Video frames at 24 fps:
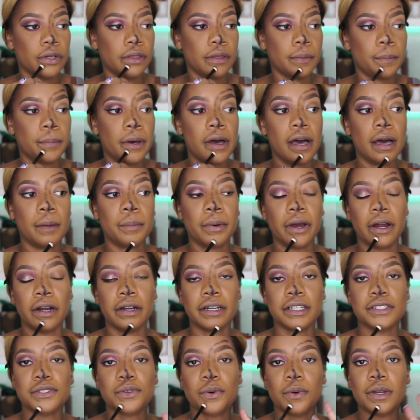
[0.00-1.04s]
the pop art
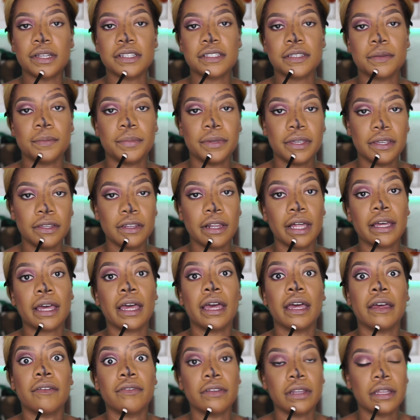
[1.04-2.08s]
is going to be like
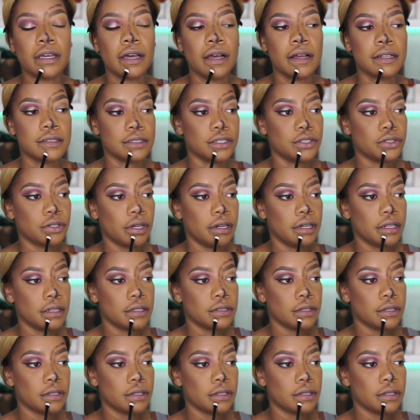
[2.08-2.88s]
heavily concentrated.